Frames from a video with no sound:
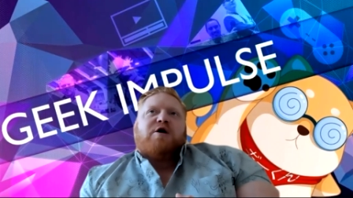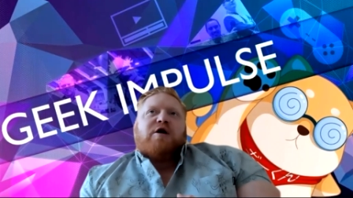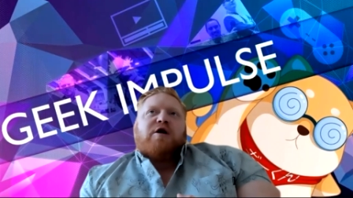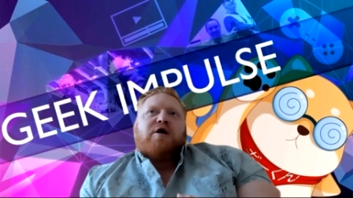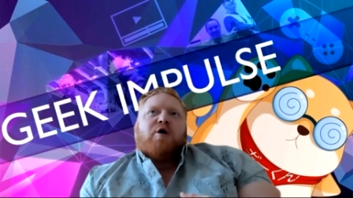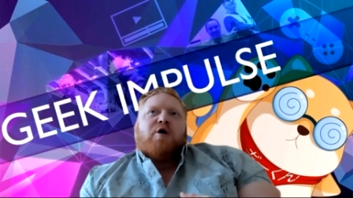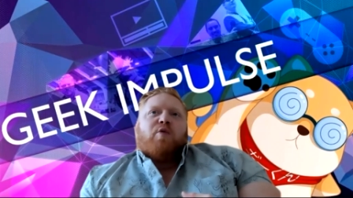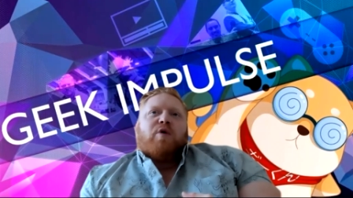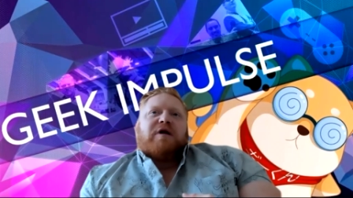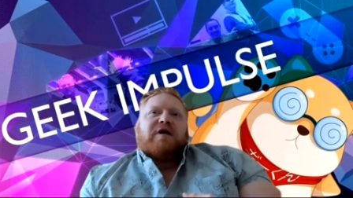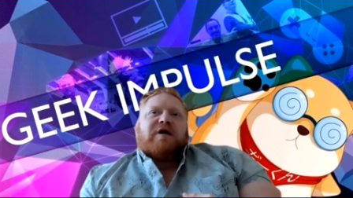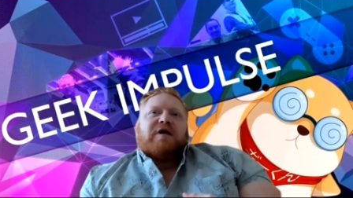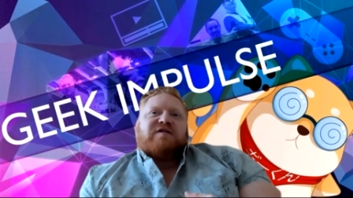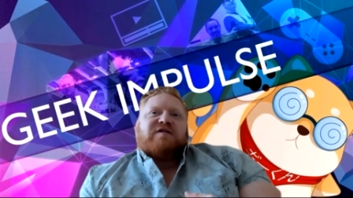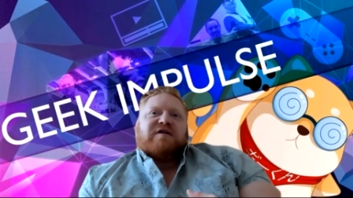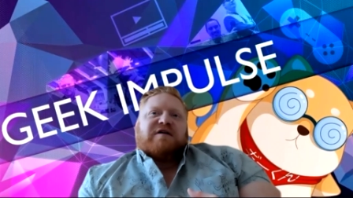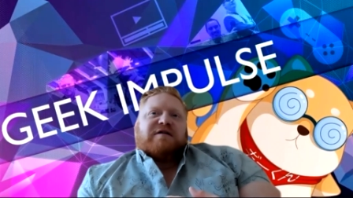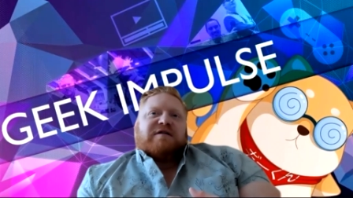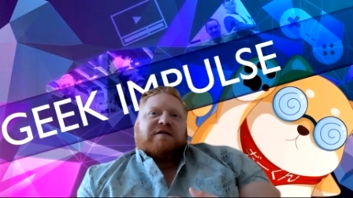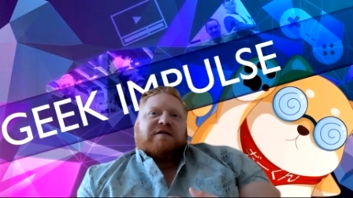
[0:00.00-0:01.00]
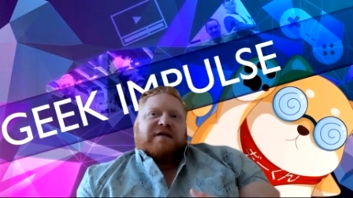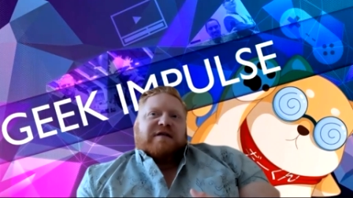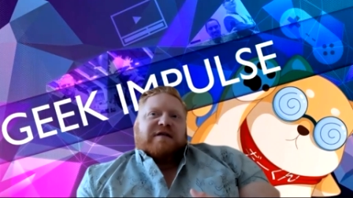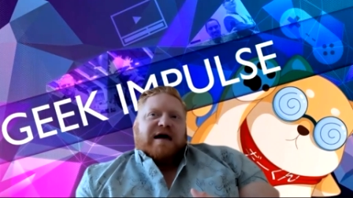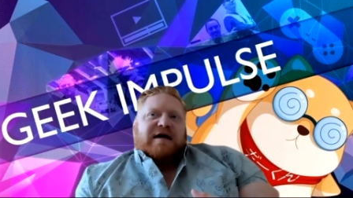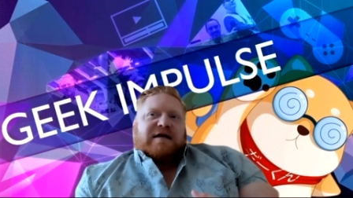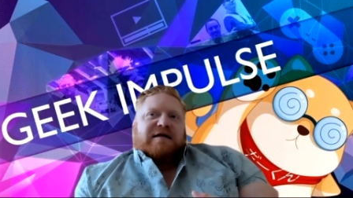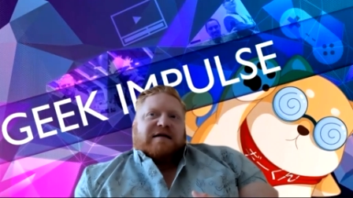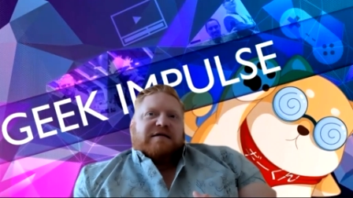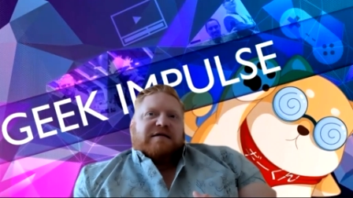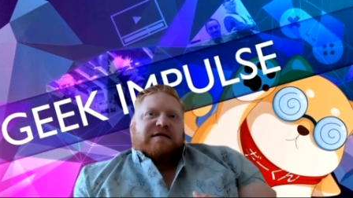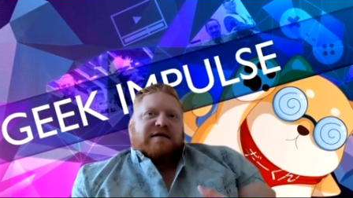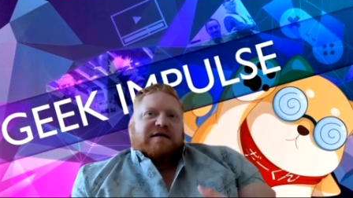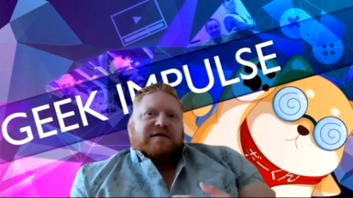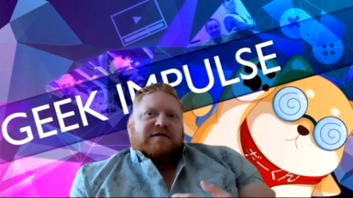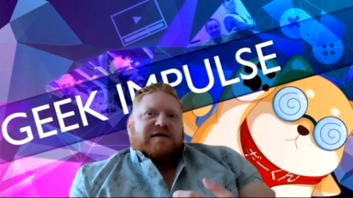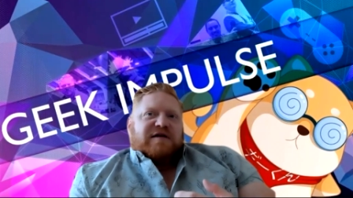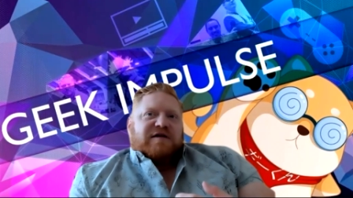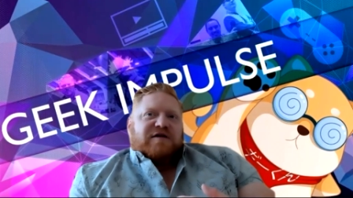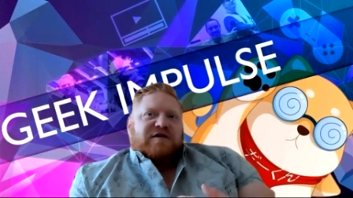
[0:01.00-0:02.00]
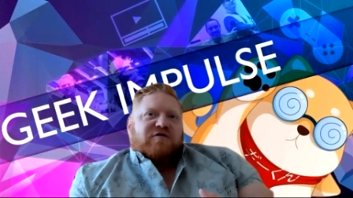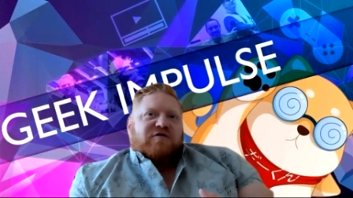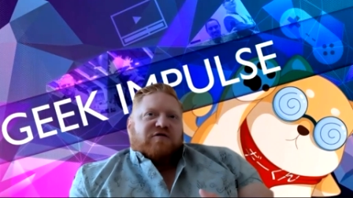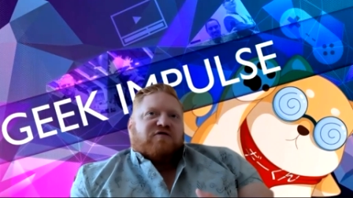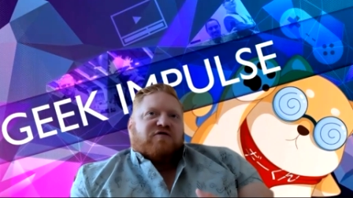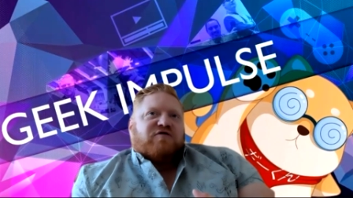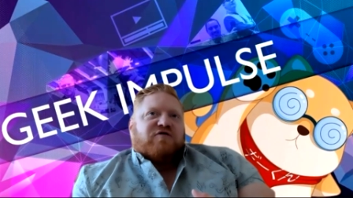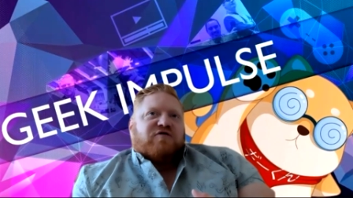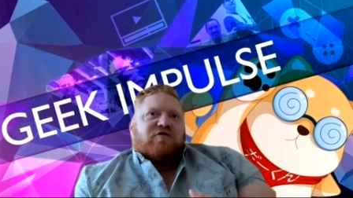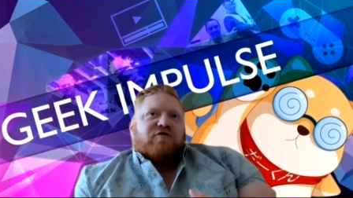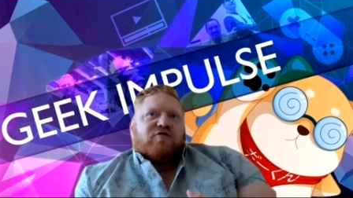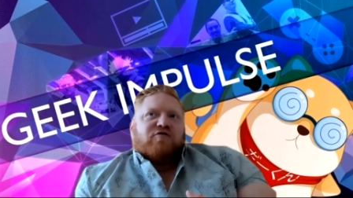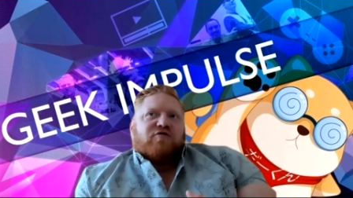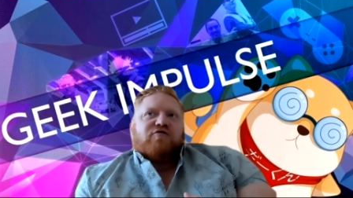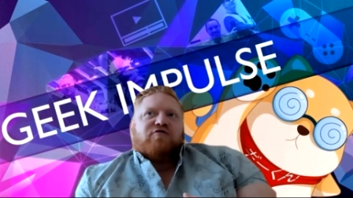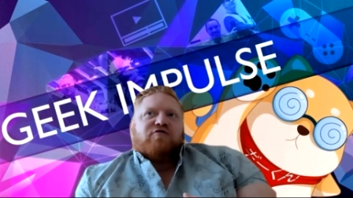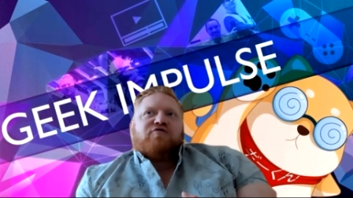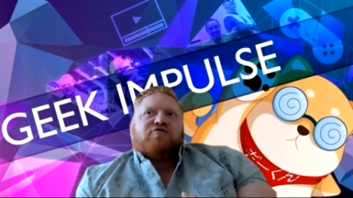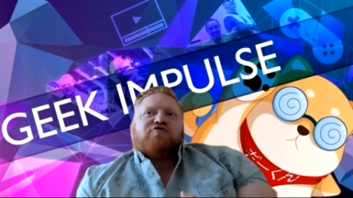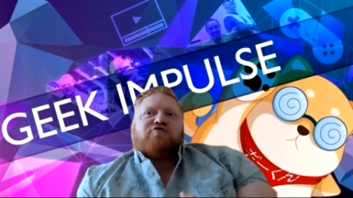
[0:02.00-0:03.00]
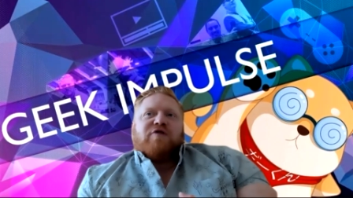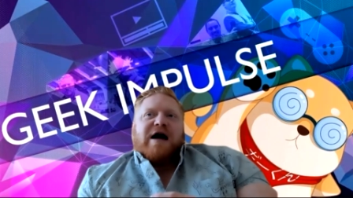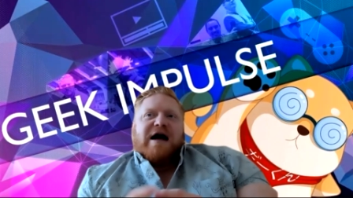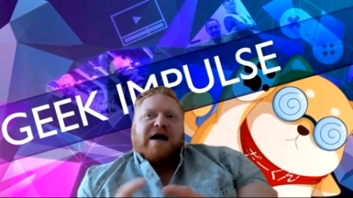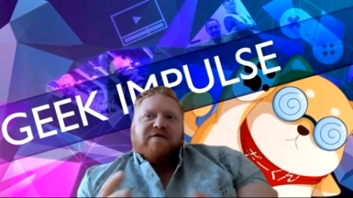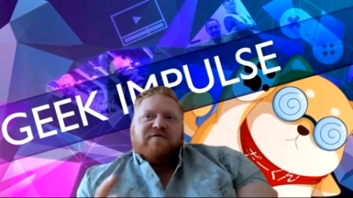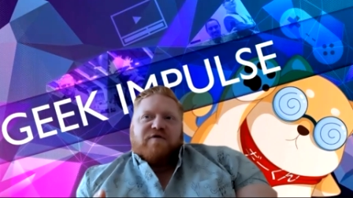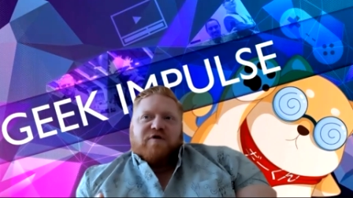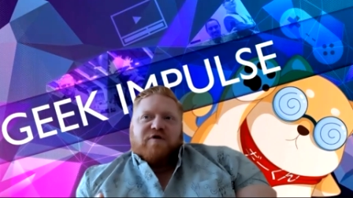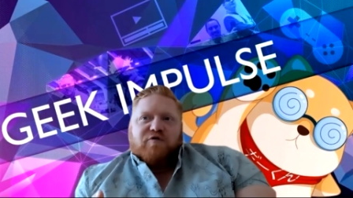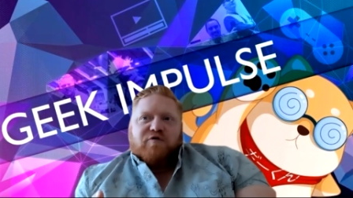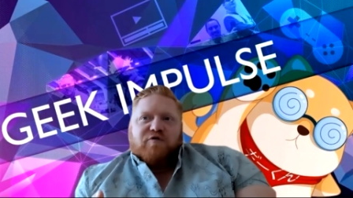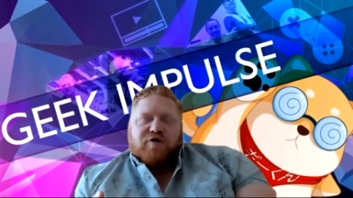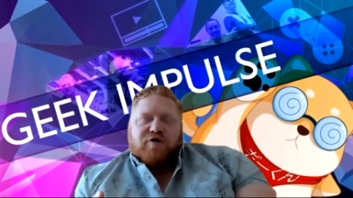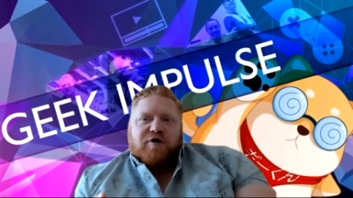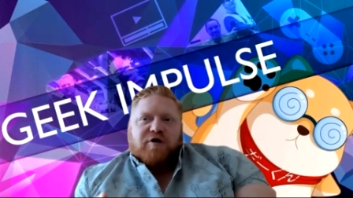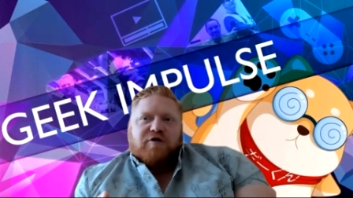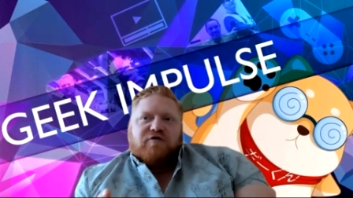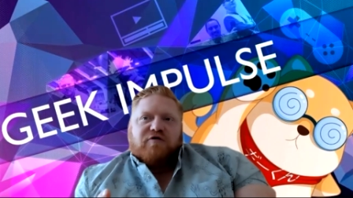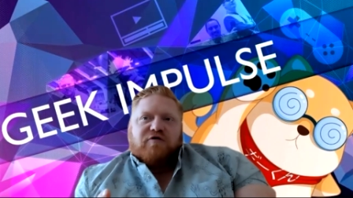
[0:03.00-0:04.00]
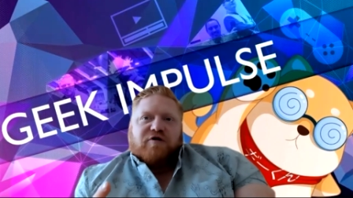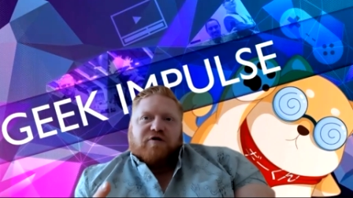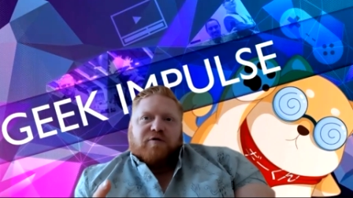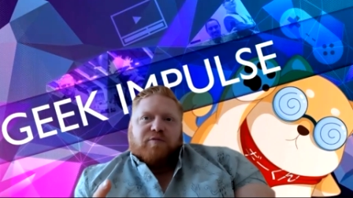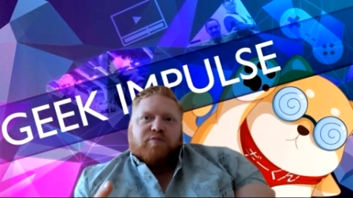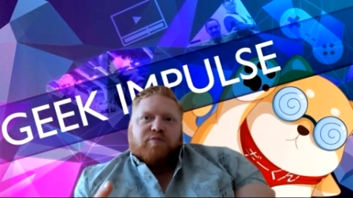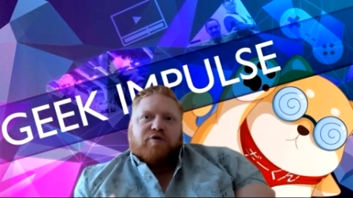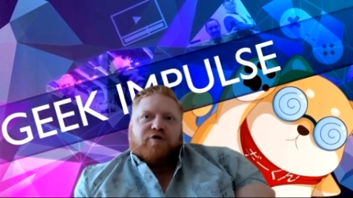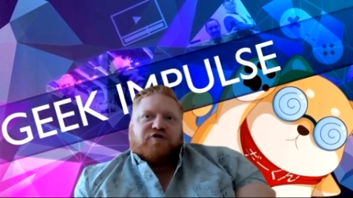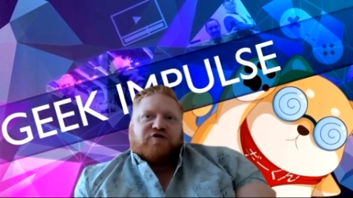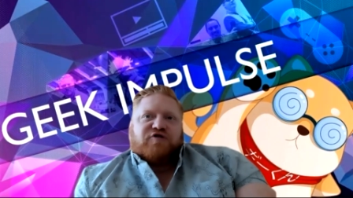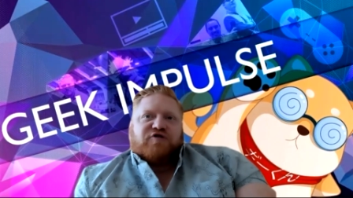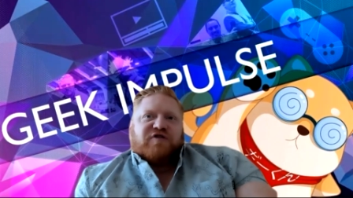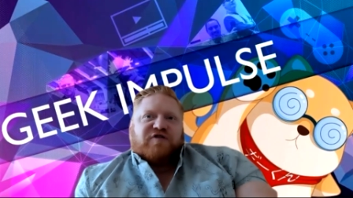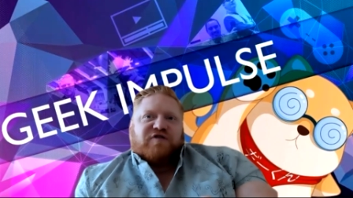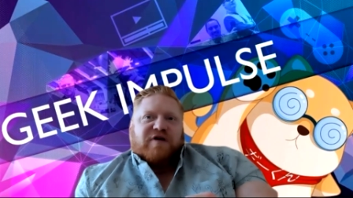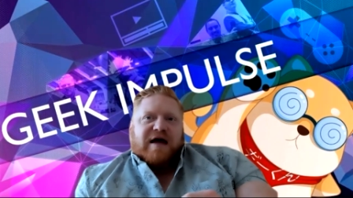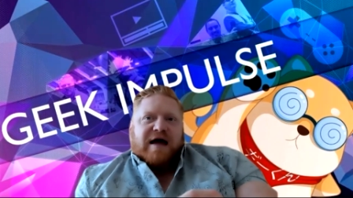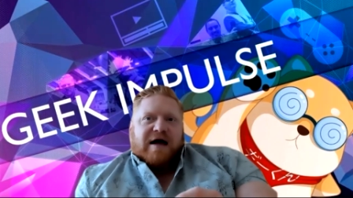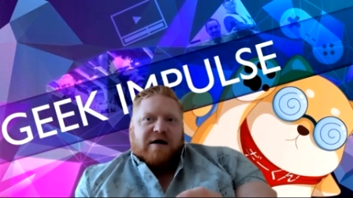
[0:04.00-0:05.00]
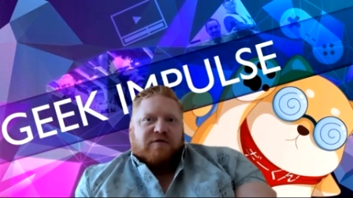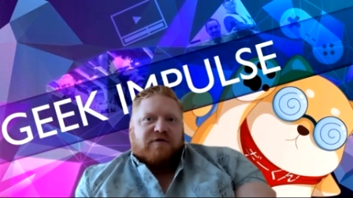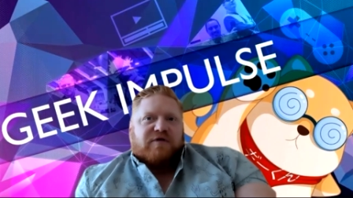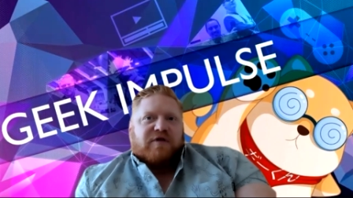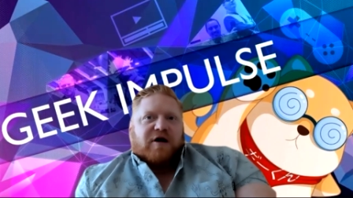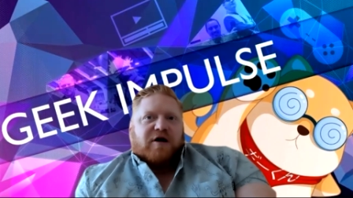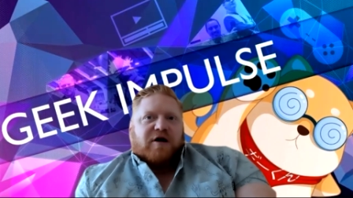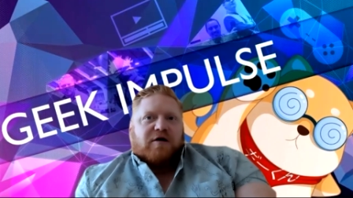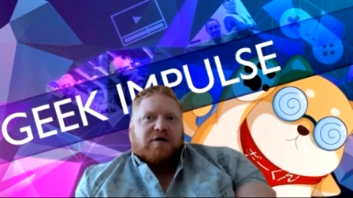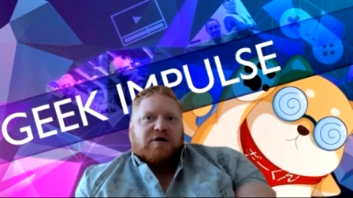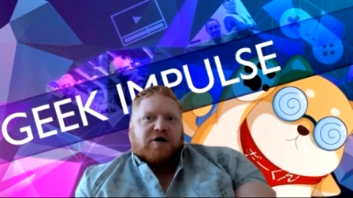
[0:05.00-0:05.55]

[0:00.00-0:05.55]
Now, what is it that continues to drive you to push this out there?